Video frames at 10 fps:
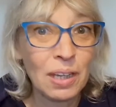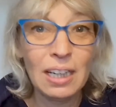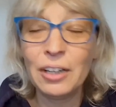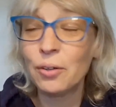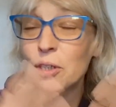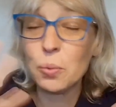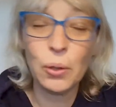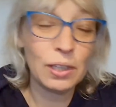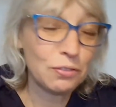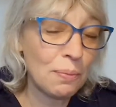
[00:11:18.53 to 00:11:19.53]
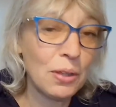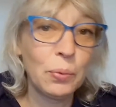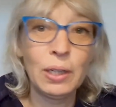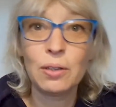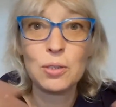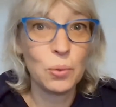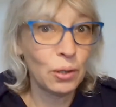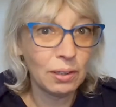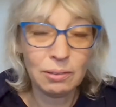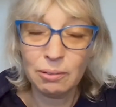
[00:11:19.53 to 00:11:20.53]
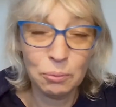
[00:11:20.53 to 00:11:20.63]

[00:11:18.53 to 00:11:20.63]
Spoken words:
Linux world, from the Windows world.